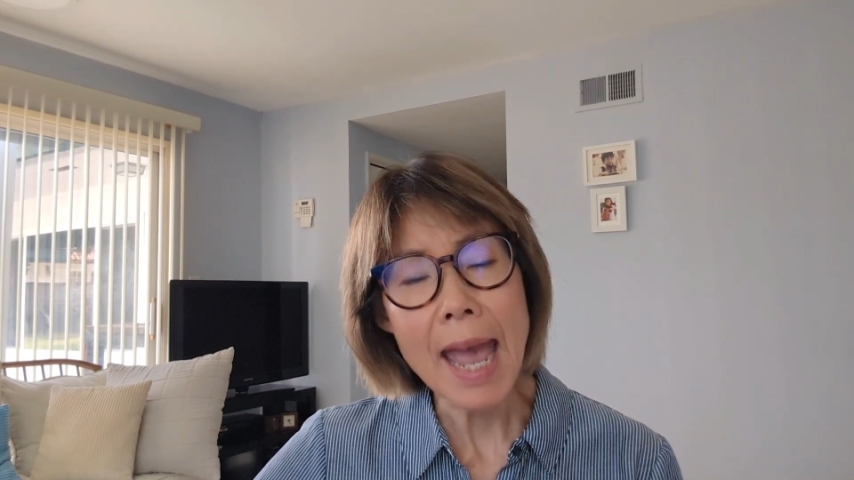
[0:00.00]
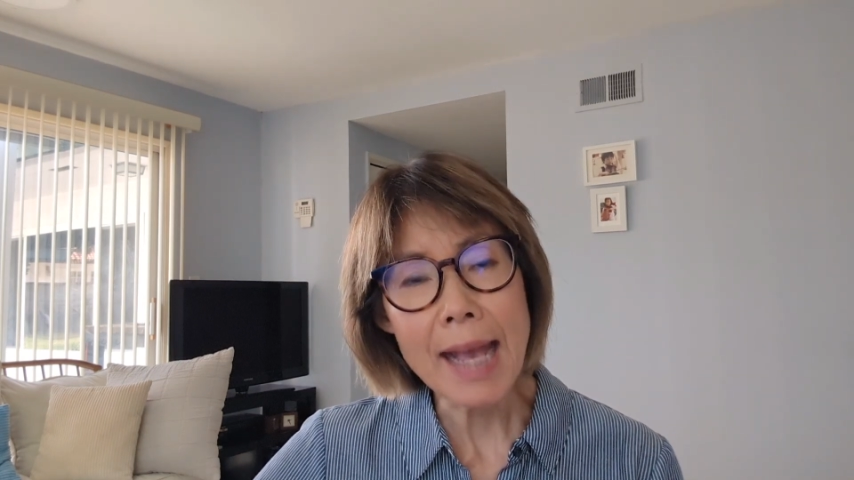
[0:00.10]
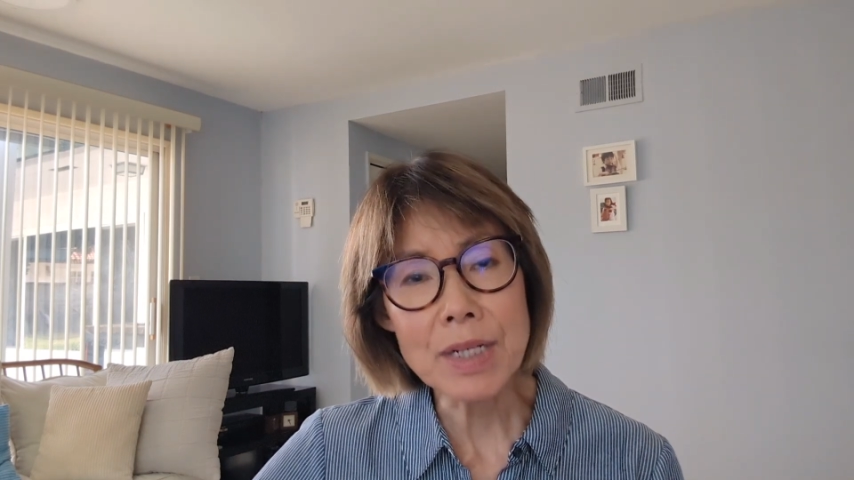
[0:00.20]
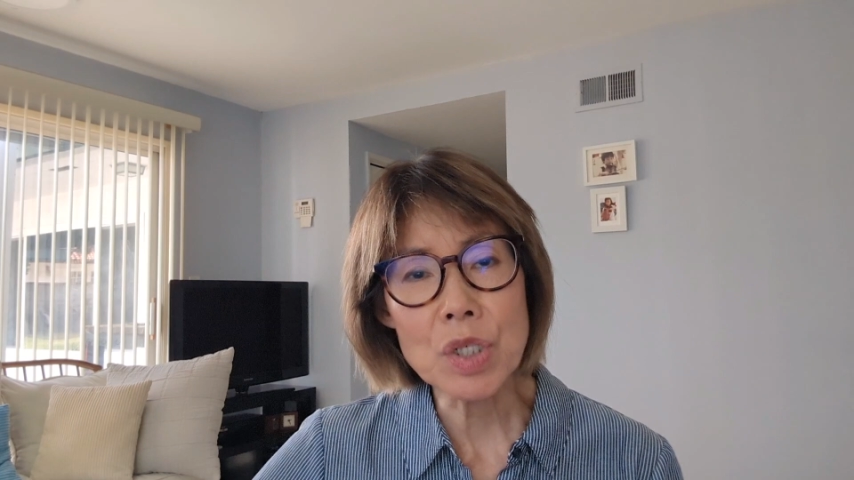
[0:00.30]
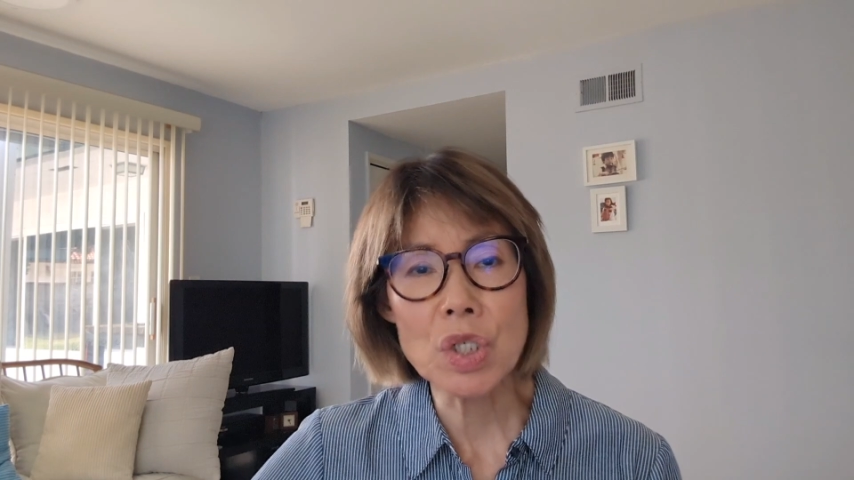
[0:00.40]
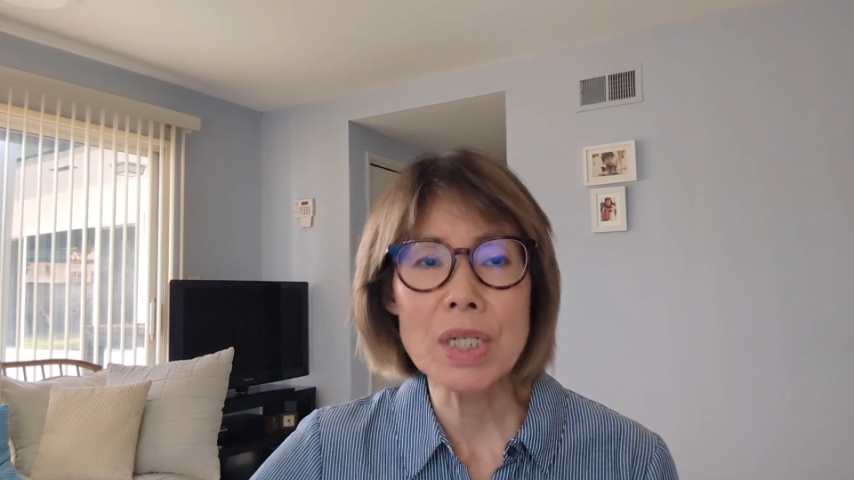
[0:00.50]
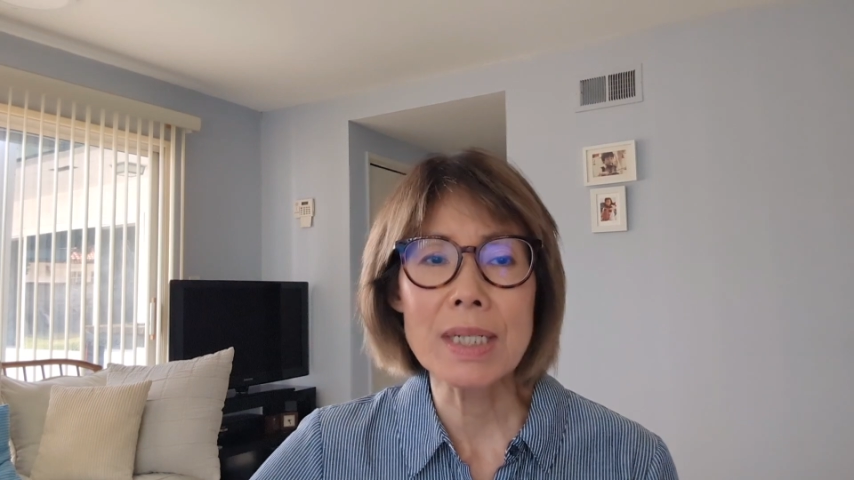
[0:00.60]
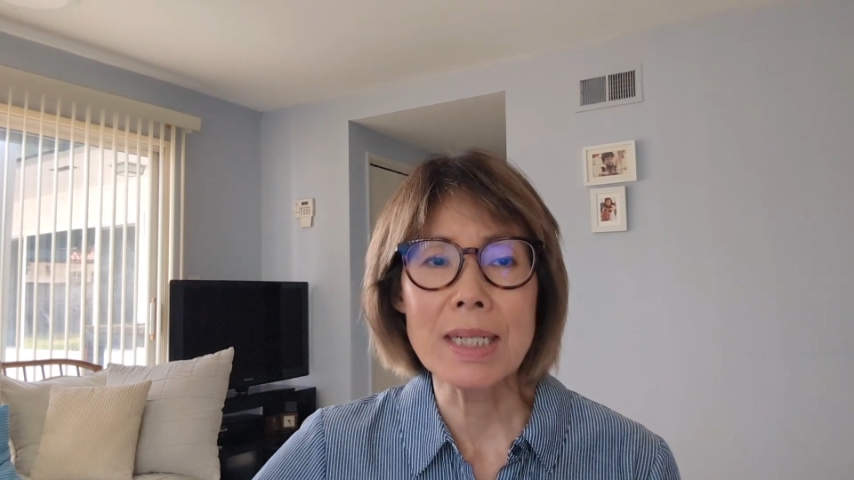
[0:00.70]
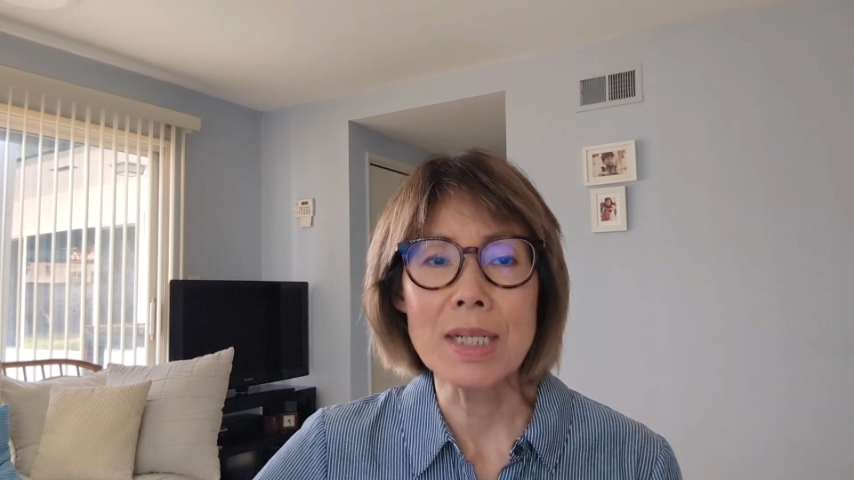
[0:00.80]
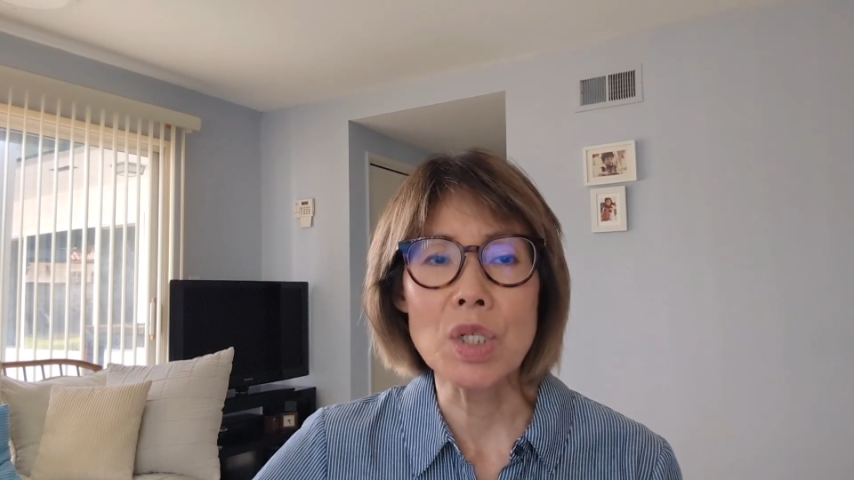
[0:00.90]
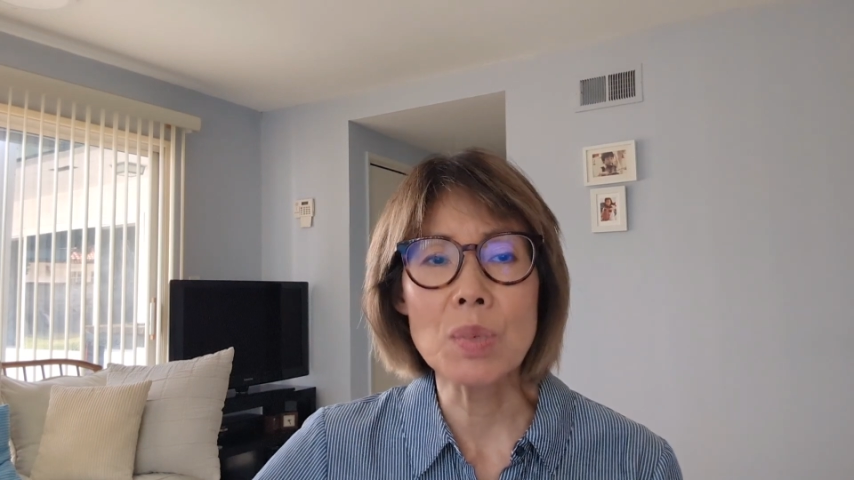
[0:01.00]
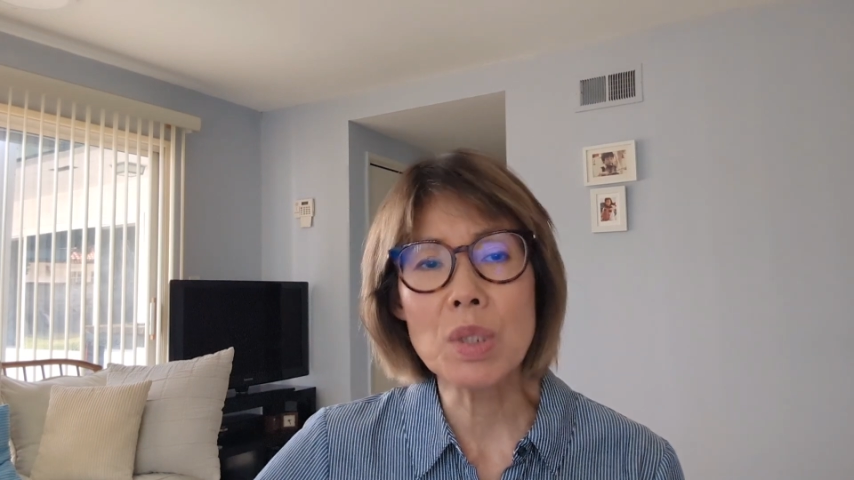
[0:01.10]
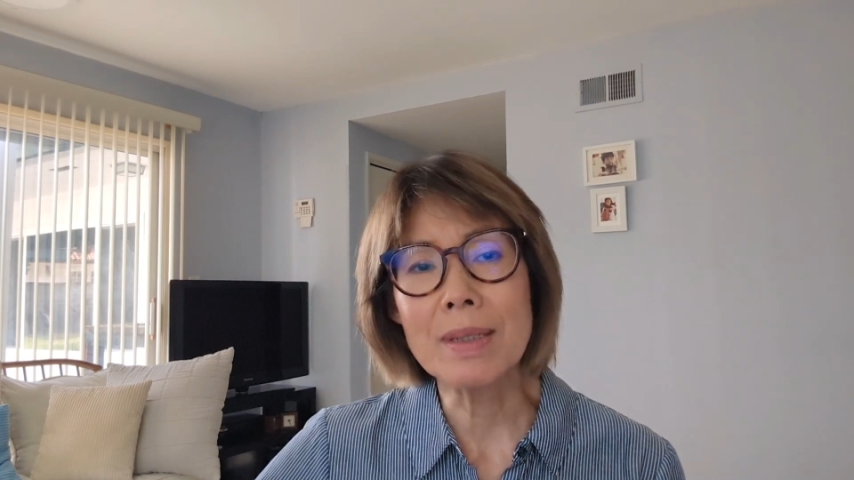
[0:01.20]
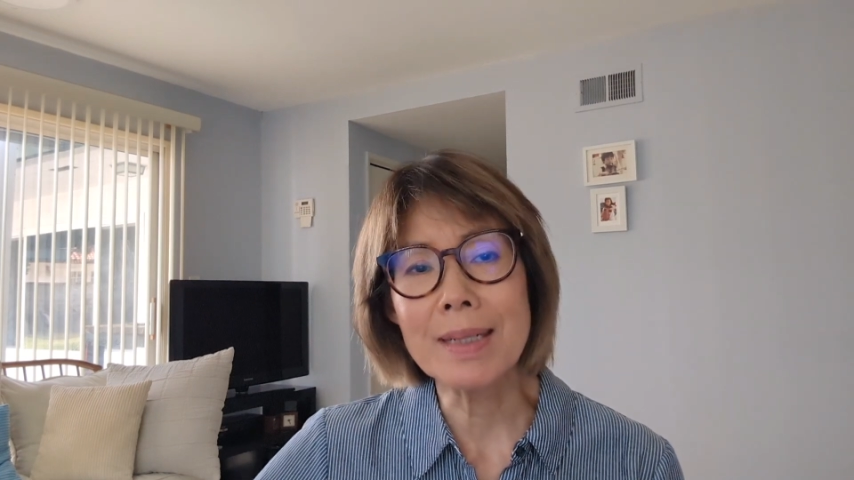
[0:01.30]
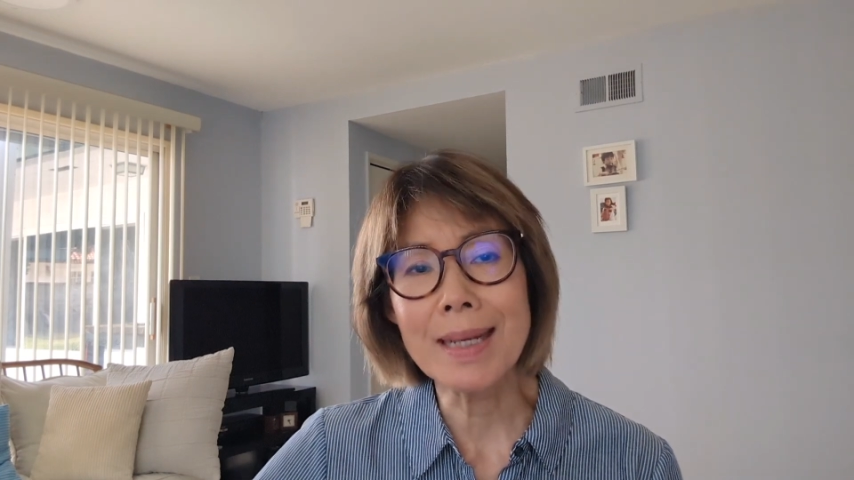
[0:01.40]
ancient
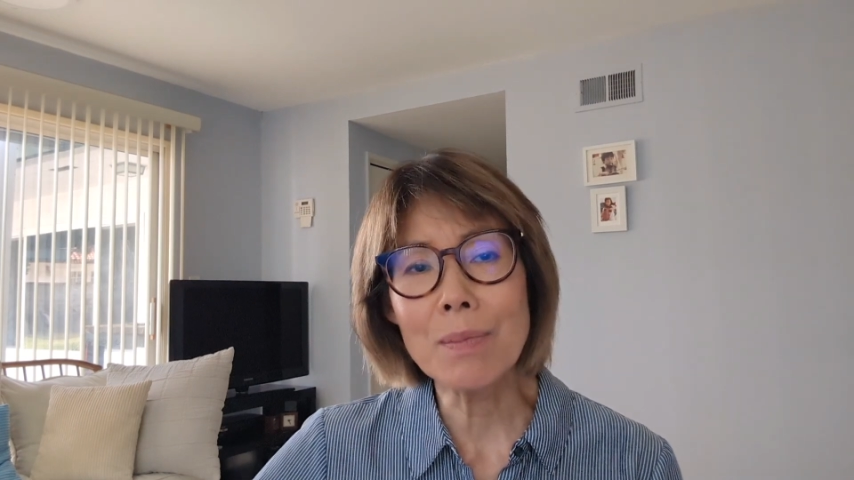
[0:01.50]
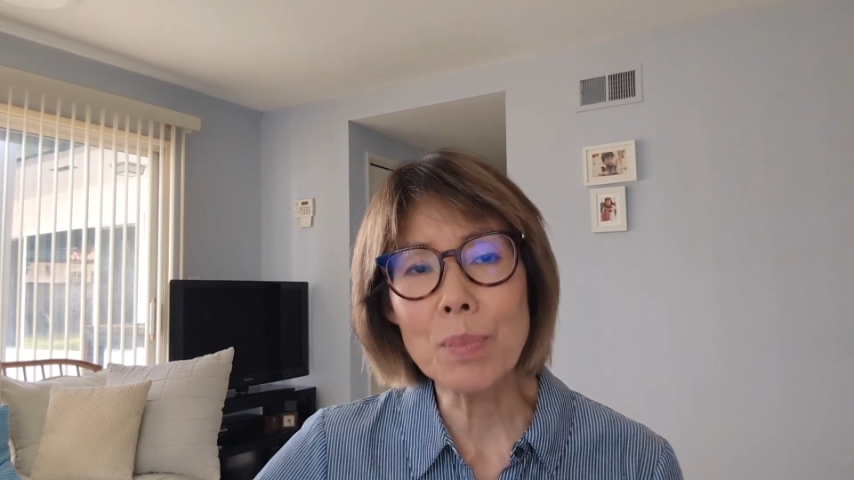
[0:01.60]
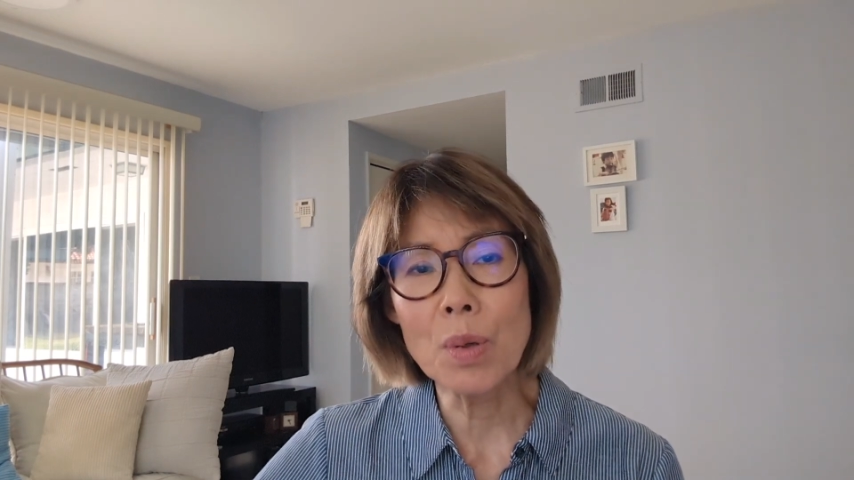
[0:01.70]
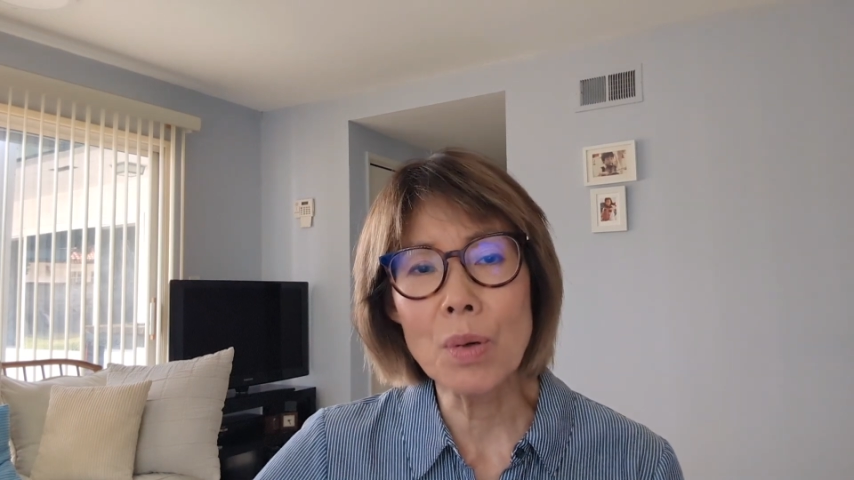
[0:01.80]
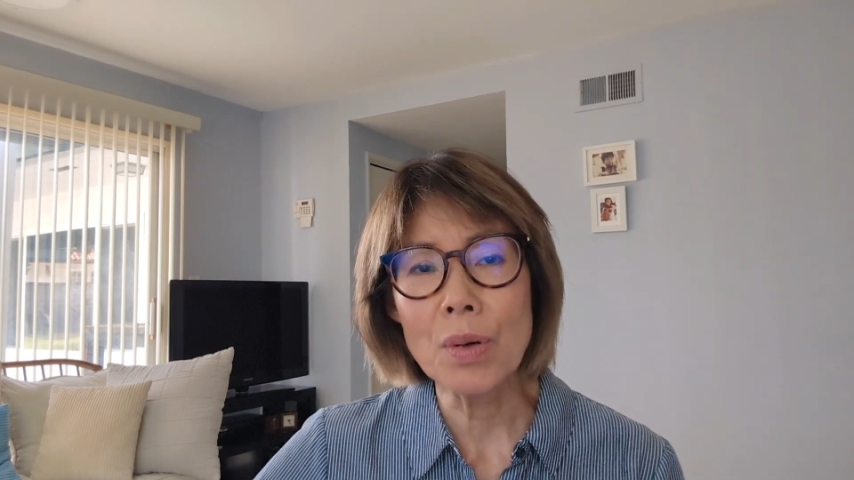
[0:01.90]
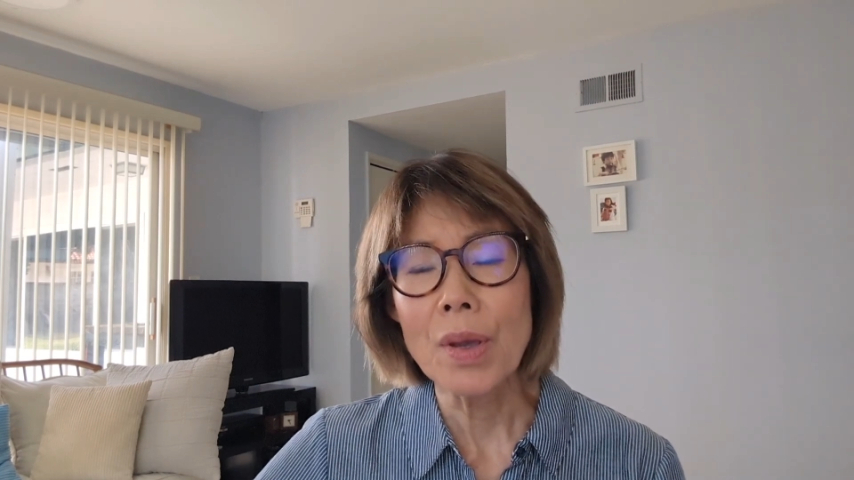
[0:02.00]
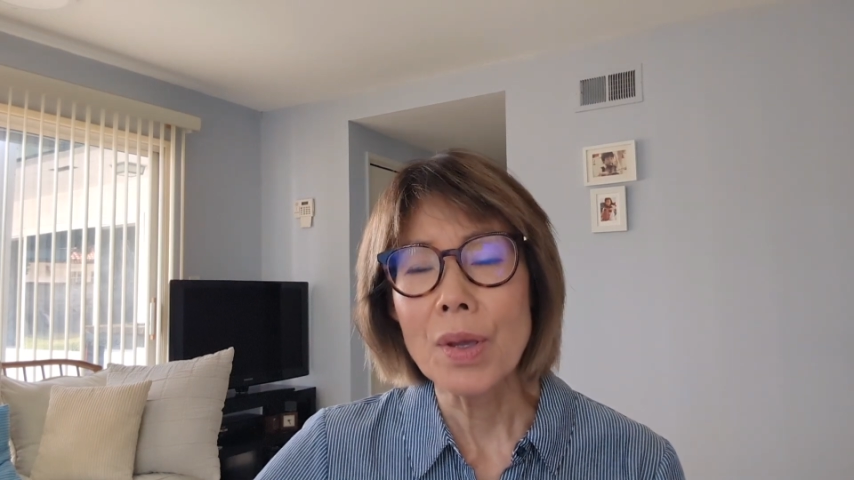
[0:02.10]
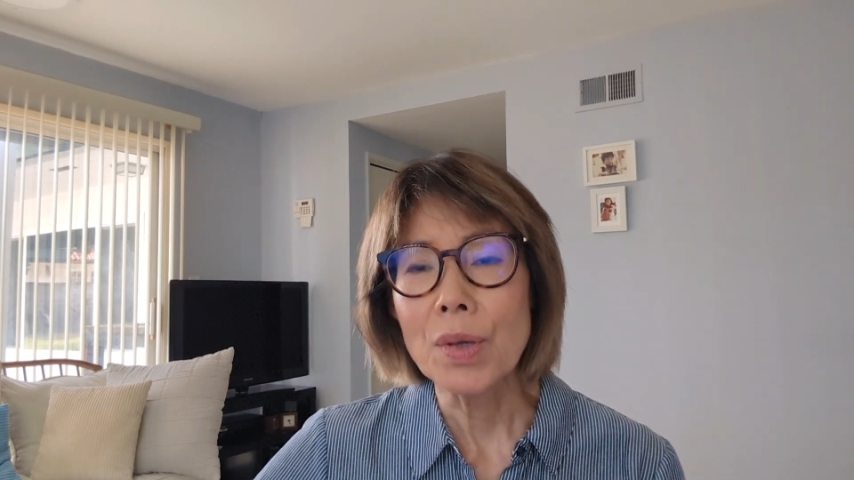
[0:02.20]
Egyptian temple